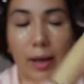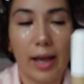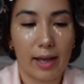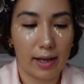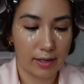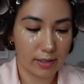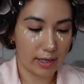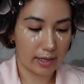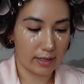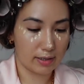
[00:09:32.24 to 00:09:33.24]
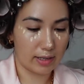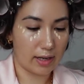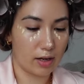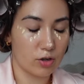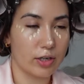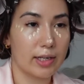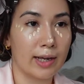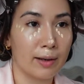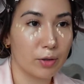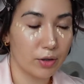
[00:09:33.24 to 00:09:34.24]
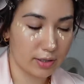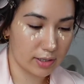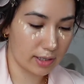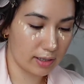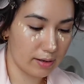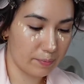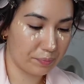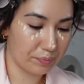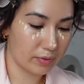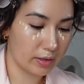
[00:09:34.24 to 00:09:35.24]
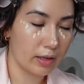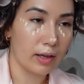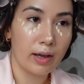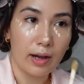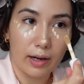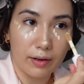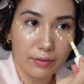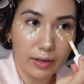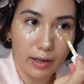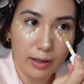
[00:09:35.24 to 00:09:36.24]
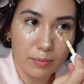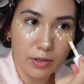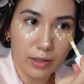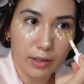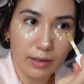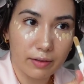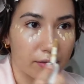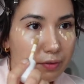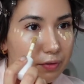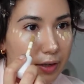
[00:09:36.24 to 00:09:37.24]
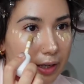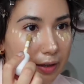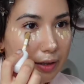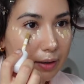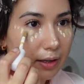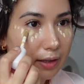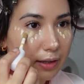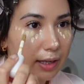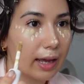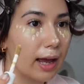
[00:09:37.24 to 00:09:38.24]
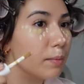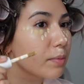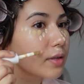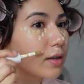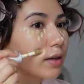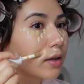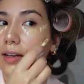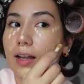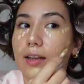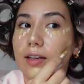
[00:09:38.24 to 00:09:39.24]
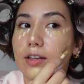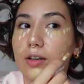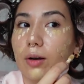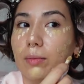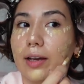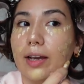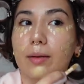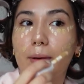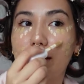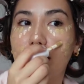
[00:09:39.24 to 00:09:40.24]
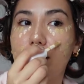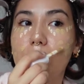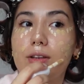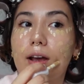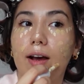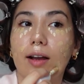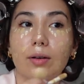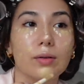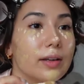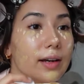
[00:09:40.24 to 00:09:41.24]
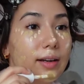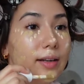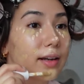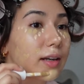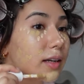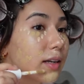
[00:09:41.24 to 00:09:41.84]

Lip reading: And it is the Hydrating Camo Concealer. And I feel like I'm just gonna kind of fill in the gaps. Nothing too complicated about that, and just hide all the acne.